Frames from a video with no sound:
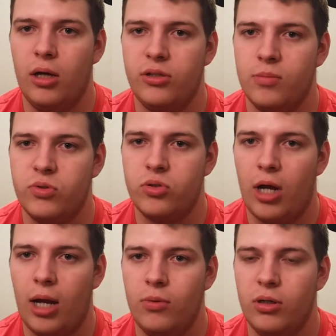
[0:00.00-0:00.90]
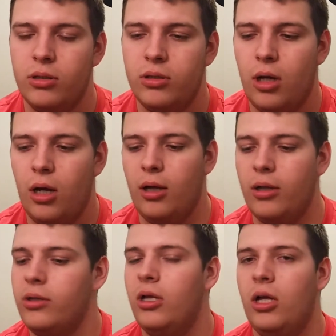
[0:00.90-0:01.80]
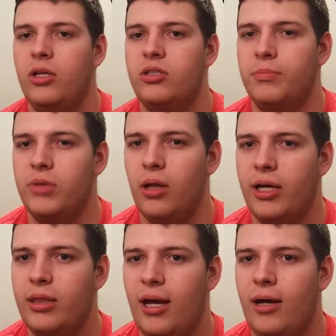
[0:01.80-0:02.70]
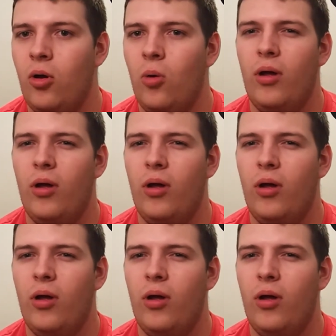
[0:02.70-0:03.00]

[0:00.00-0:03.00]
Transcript: subscriber, something like that.